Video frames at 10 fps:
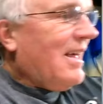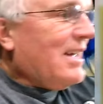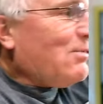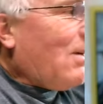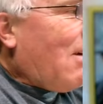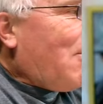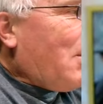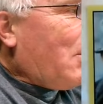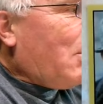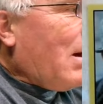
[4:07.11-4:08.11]
That's what I
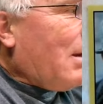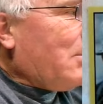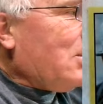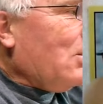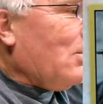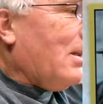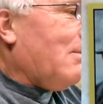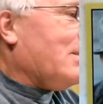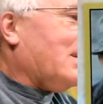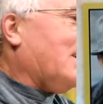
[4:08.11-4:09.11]
remember about him too, that
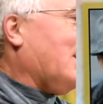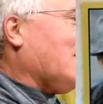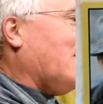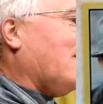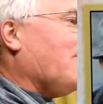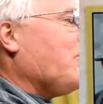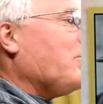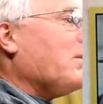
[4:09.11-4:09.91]
he was a kicker.